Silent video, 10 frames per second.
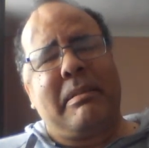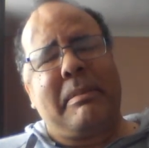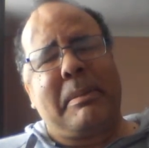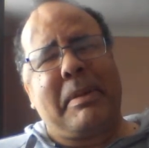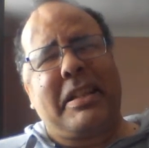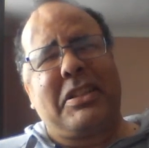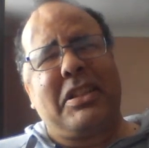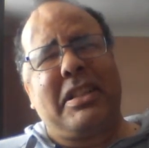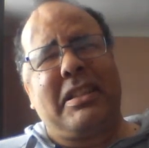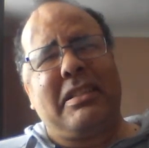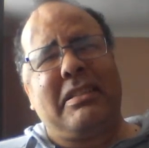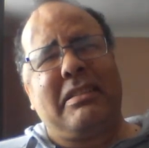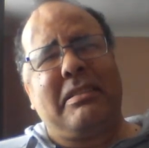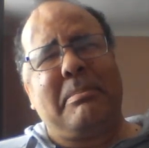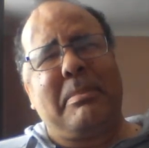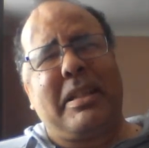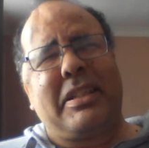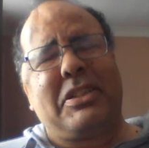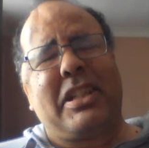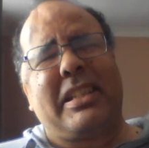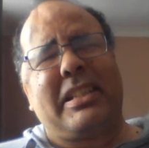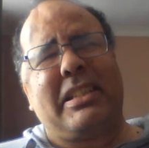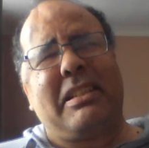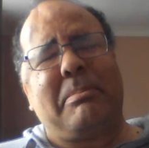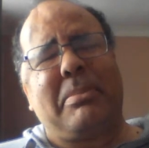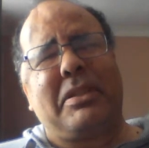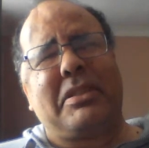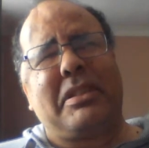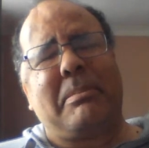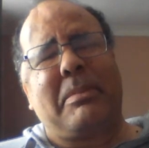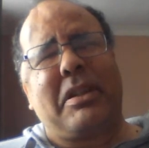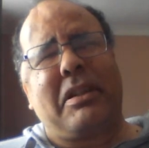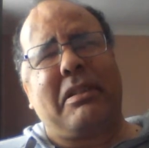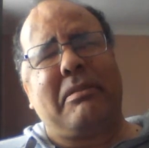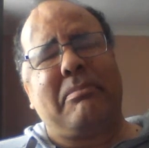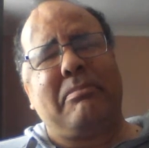I'm imagining being chatted up by some guy